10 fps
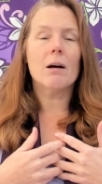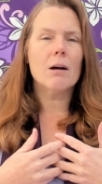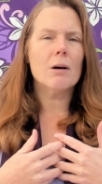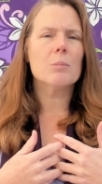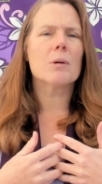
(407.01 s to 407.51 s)

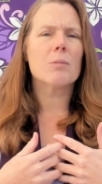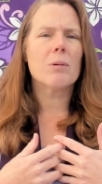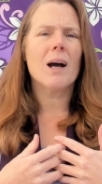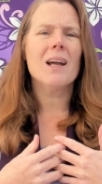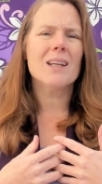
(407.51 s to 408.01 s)
oh, but
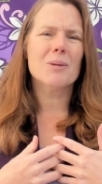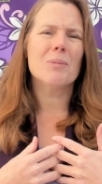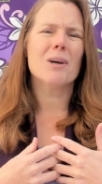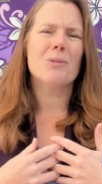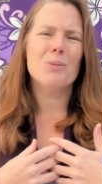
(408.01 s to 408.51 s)
why
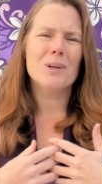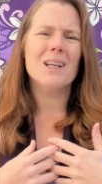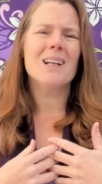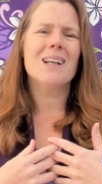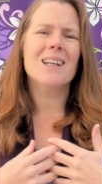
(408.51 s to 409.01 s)
am I
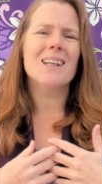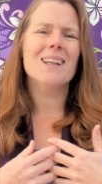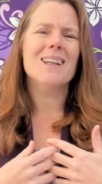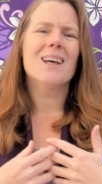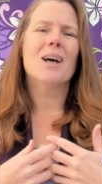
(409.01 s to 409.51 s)
really